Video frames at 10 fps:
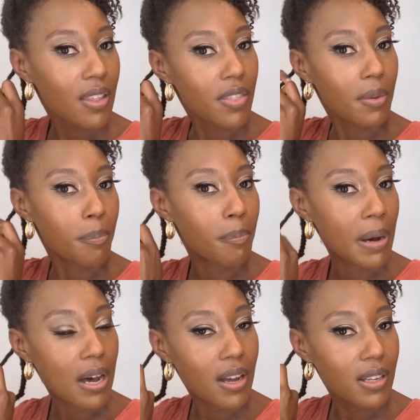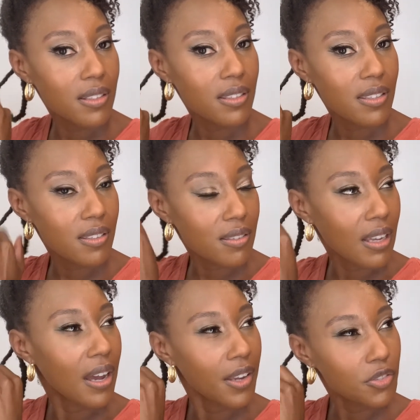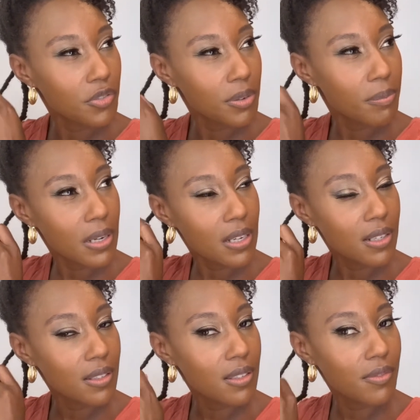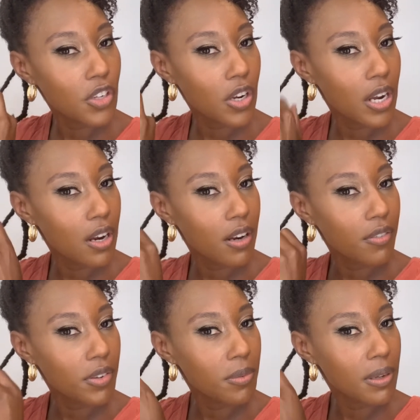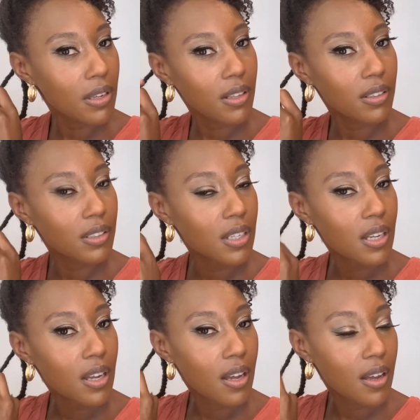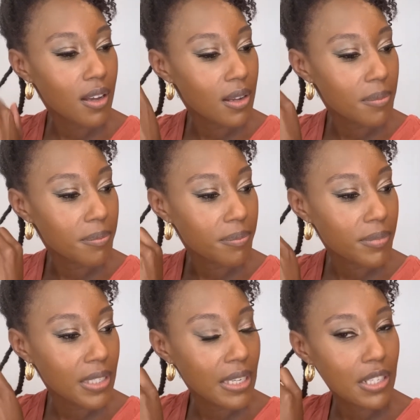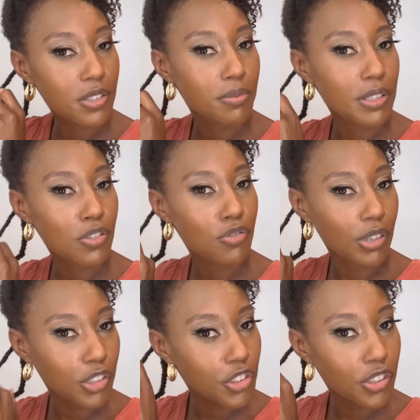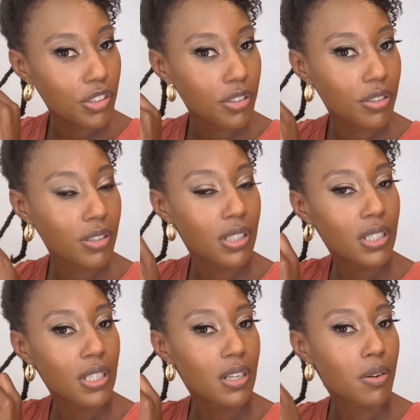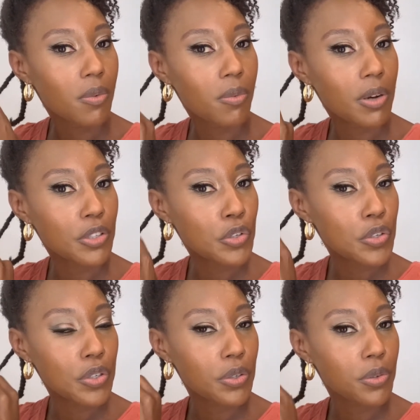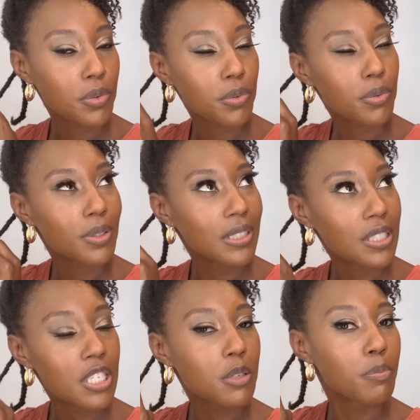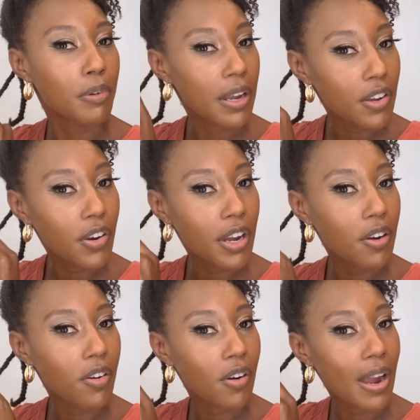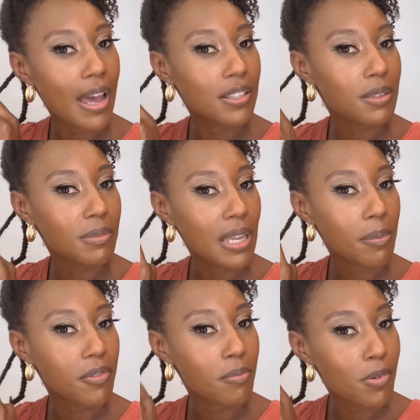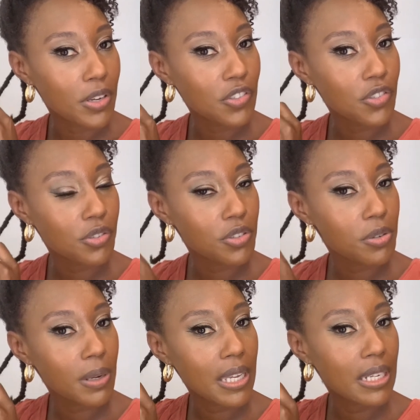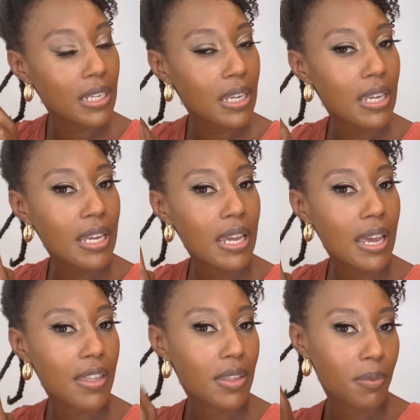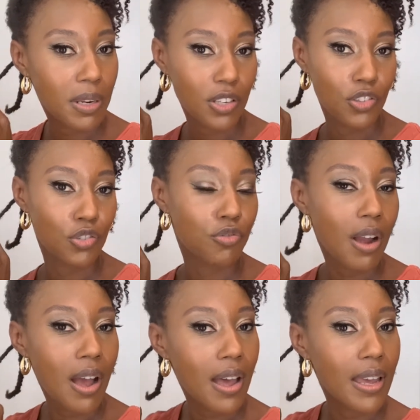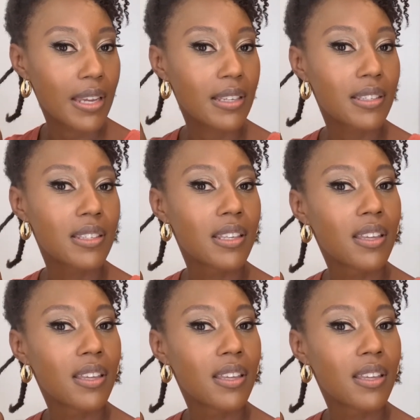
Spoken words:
bonds, the hydrogen bonds of your hair, if you will, gets restructured once you spray your hair or add some type of moisture to it. And then when it dries,